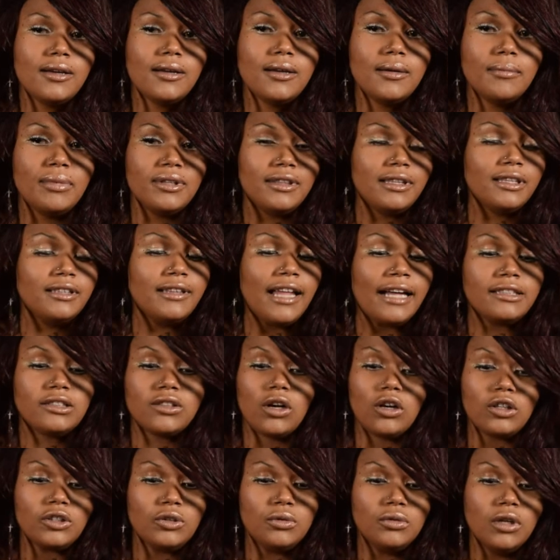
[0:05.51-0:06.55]
But then that's
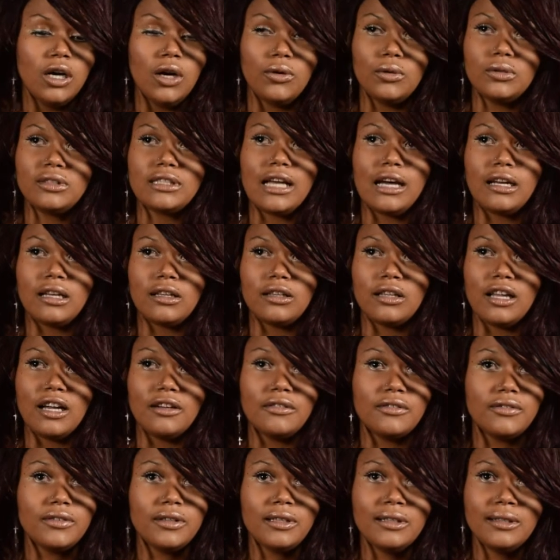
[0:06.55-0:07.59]
all you know is how to love.
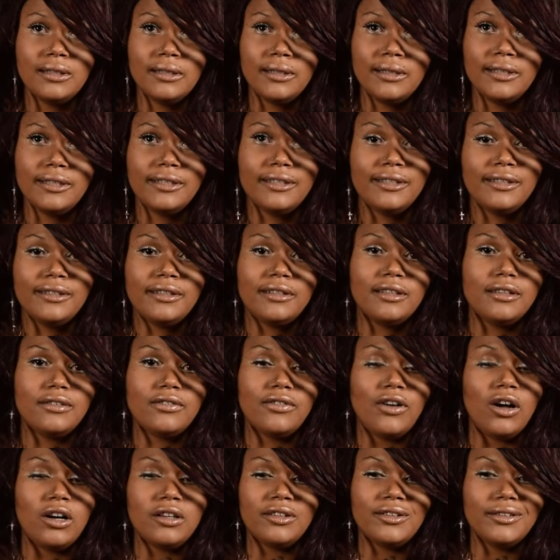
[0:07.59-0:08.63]
If
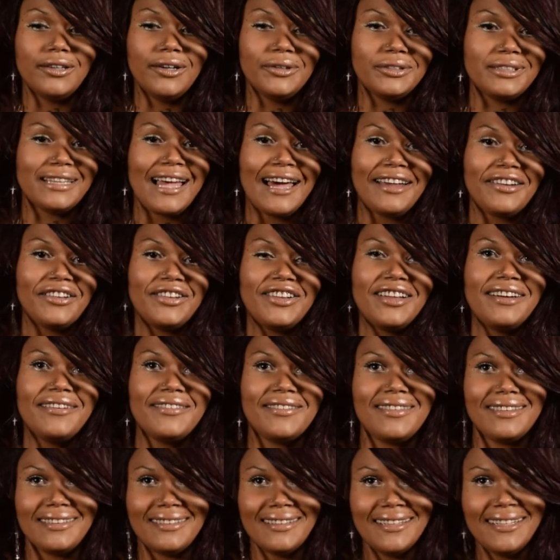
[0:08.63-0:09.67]
all you know is how to love,
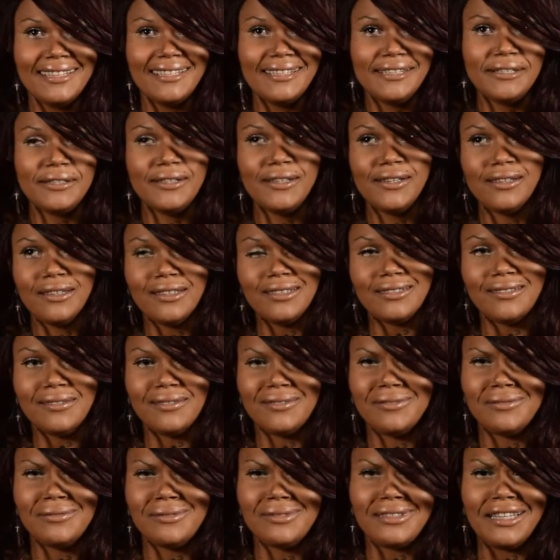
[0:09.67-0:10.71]
then
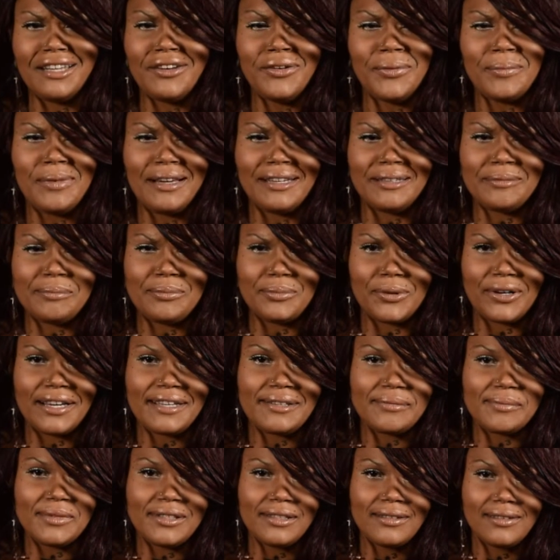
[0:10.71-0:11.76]
can't nobody break
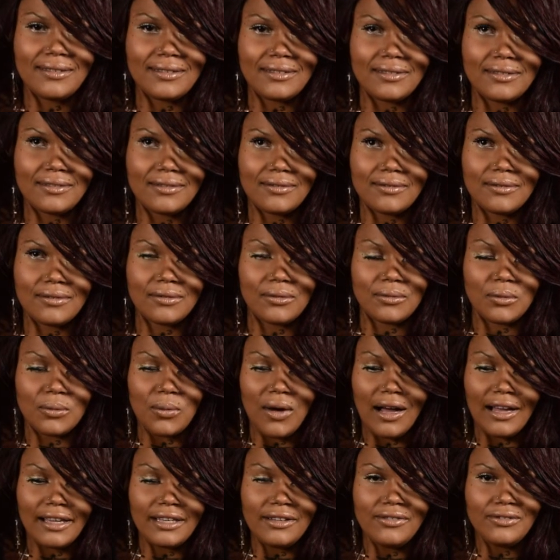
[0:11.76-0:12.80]
me.
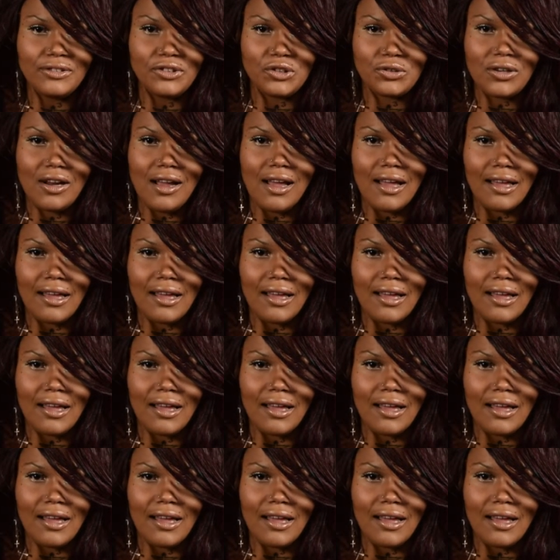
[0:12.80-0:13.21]
Why even try?